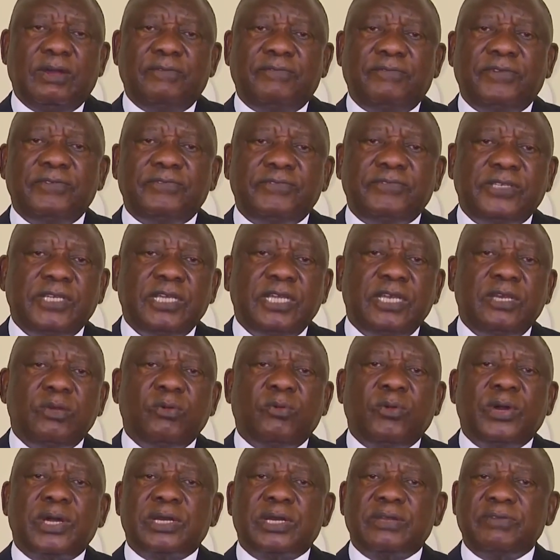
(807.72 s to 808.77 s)

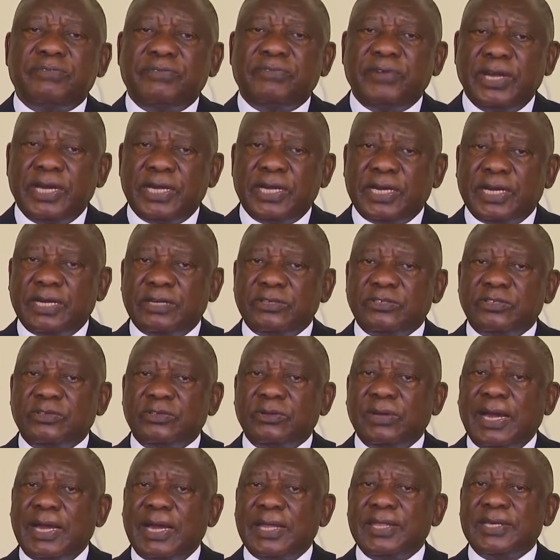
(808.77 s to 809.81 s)
15 were referrals
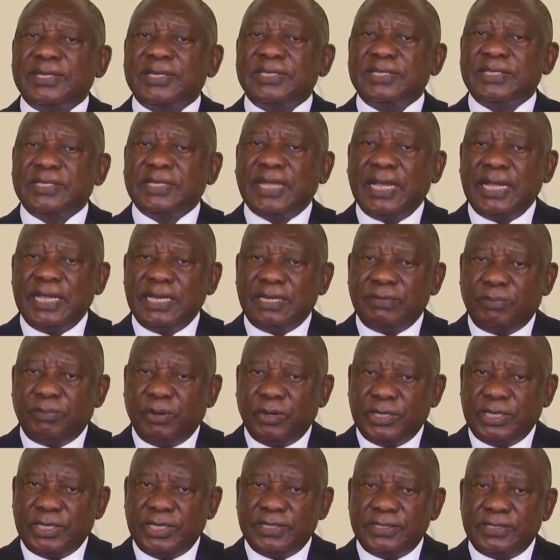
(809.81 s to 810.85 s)
to other state
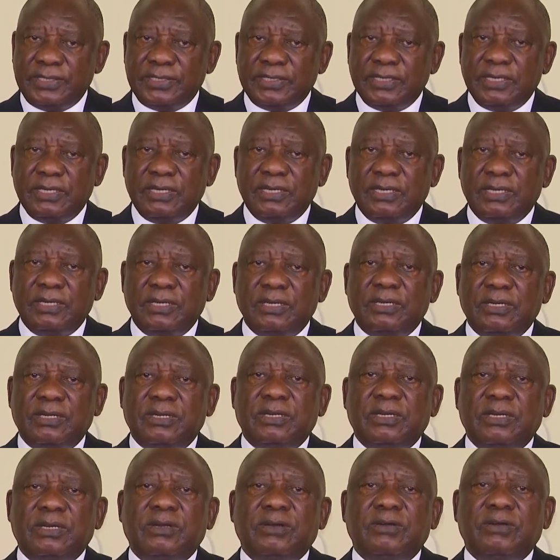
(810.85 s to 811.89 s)
bodies
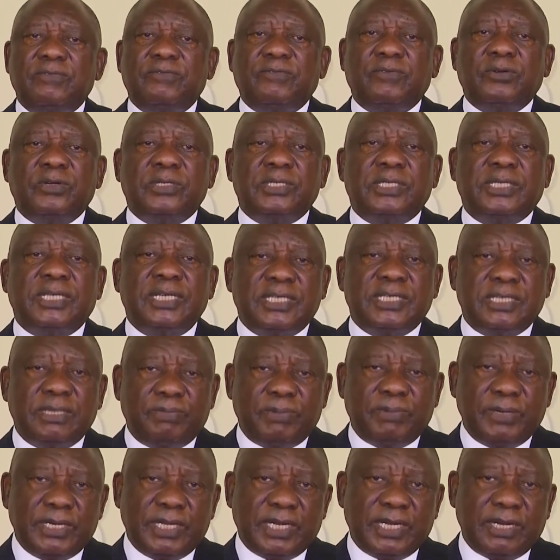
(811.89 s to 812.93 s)
for
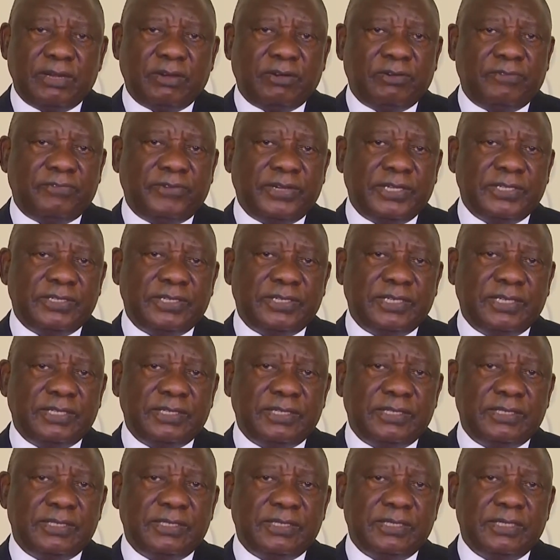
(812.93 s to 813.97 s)
disciplinary
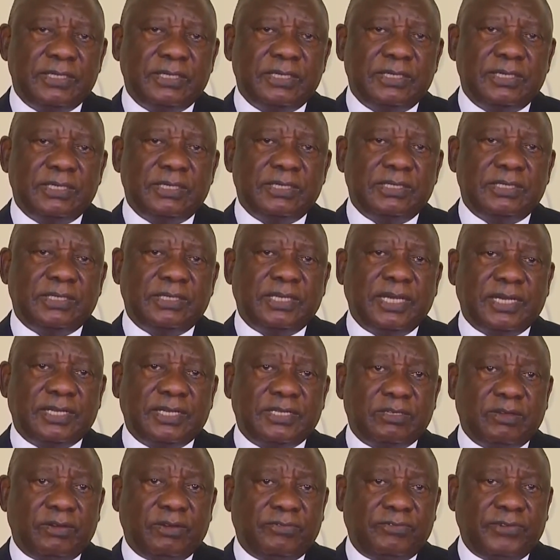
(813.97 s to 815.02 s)
offenses
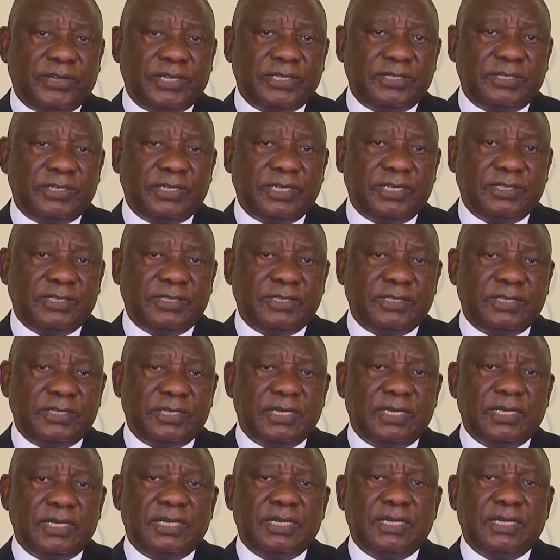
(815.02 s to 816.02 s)
tax offenses,